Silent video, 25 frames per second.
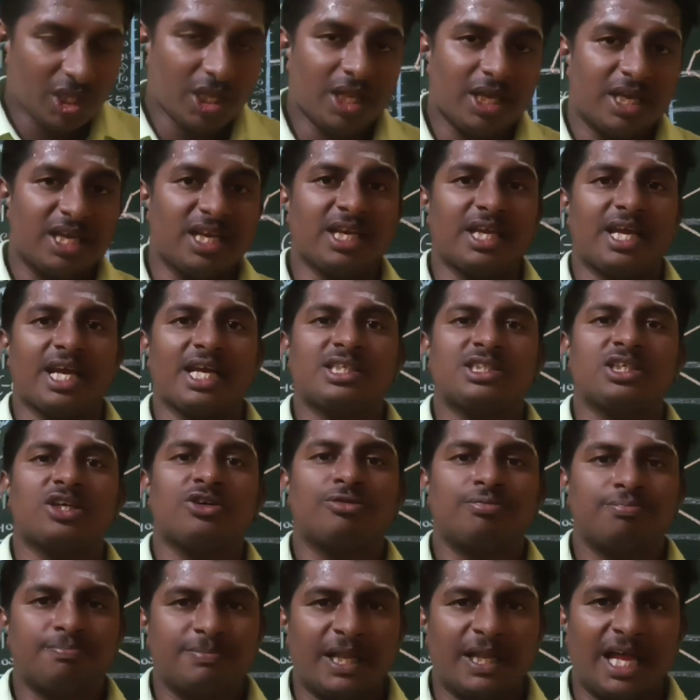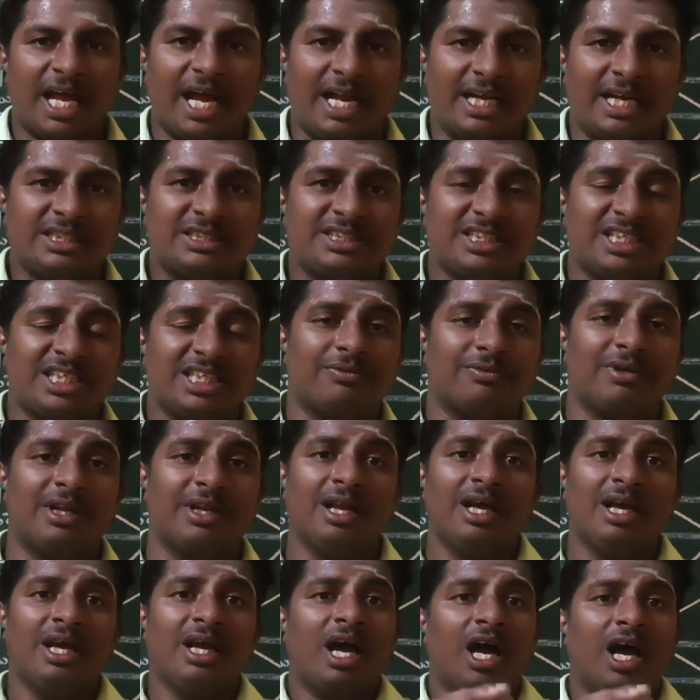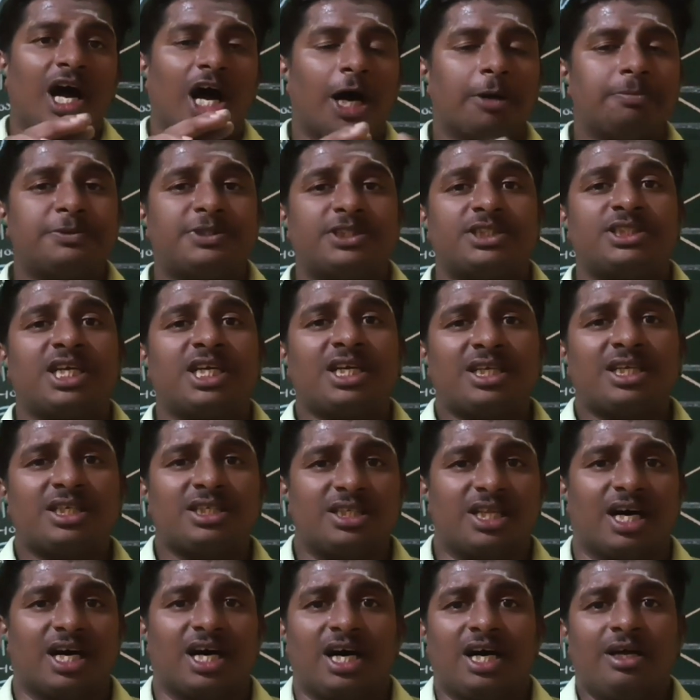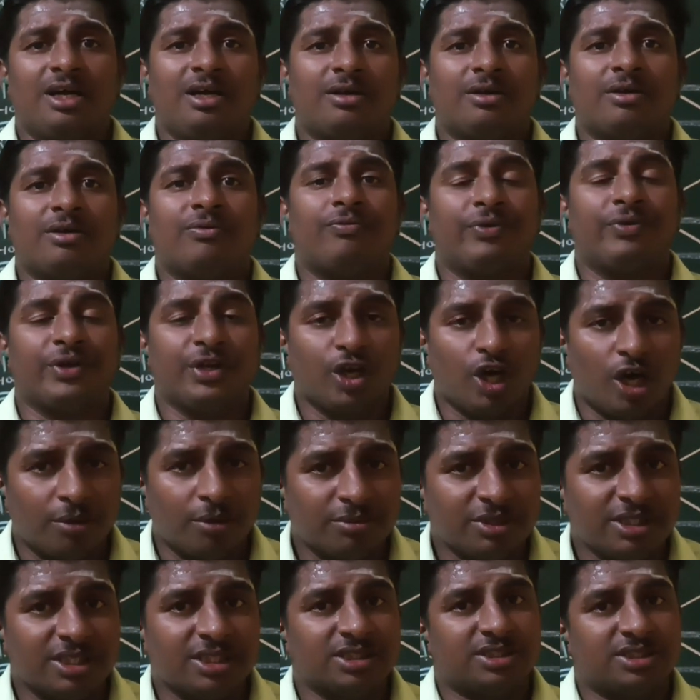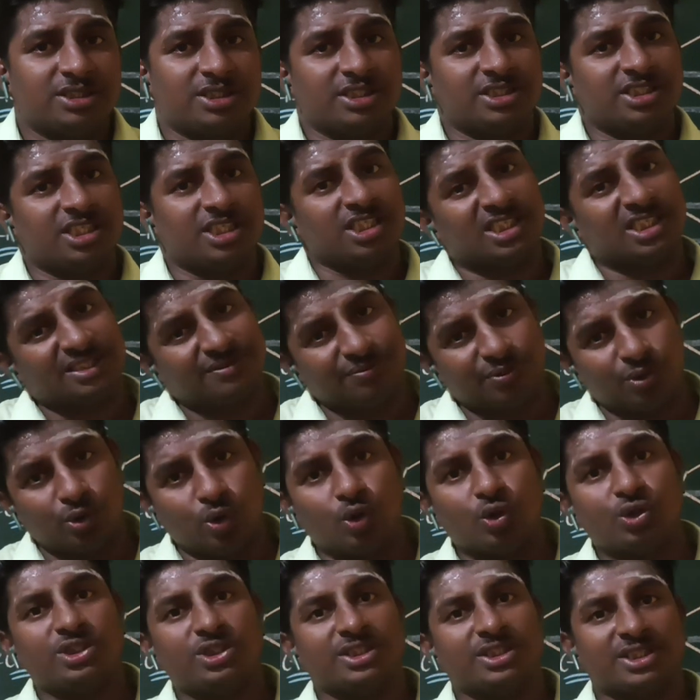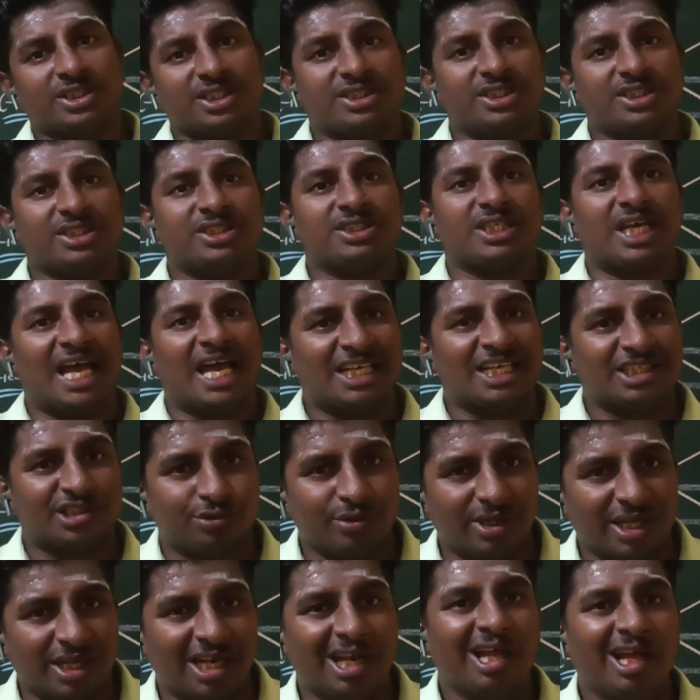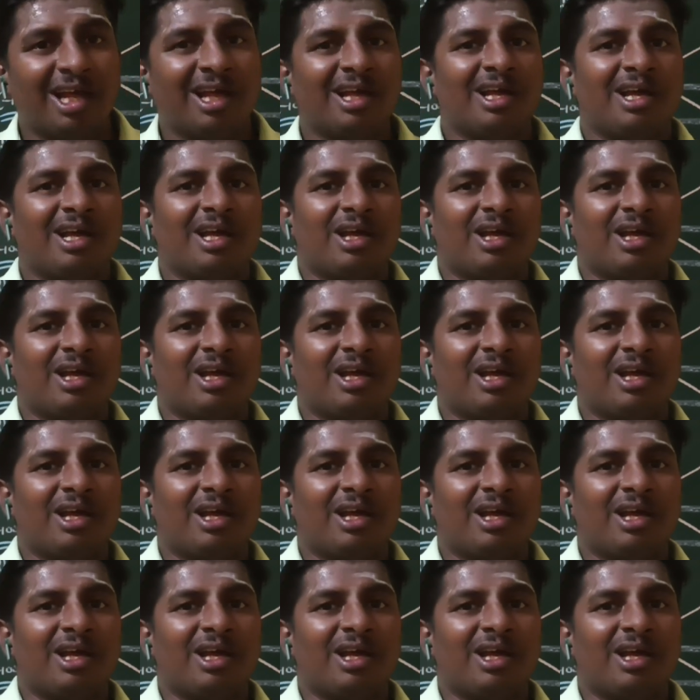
in case of plants, it will obstruct the phenomenon such as photosynthesis as well.